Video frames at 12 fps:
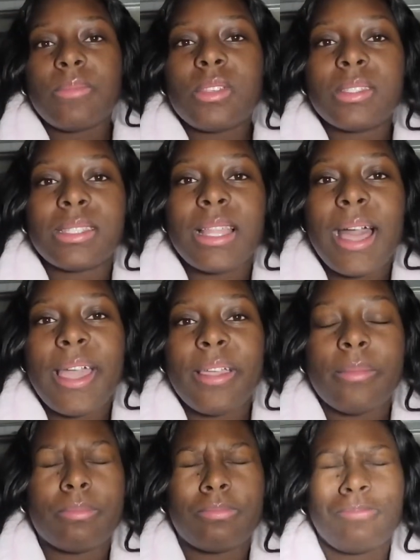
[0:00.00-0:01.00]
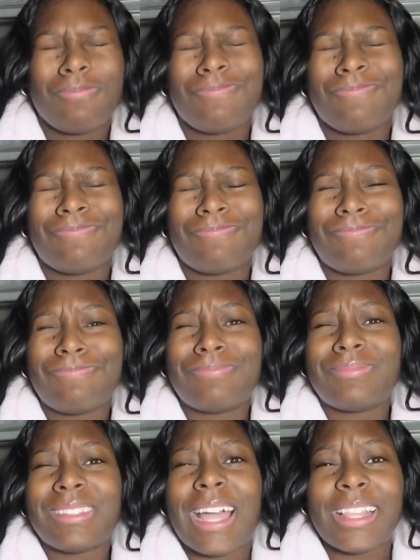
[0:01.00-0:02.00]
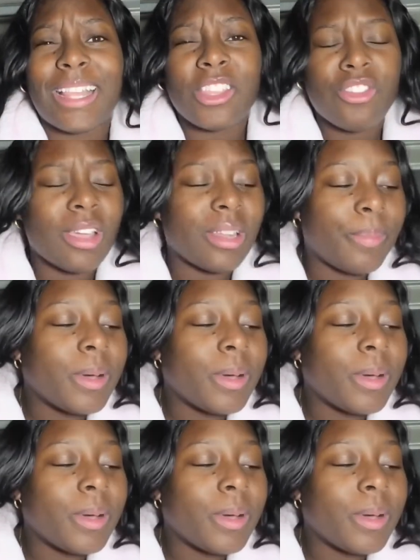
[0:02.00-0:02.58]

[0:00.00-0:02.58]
I'm just like trying to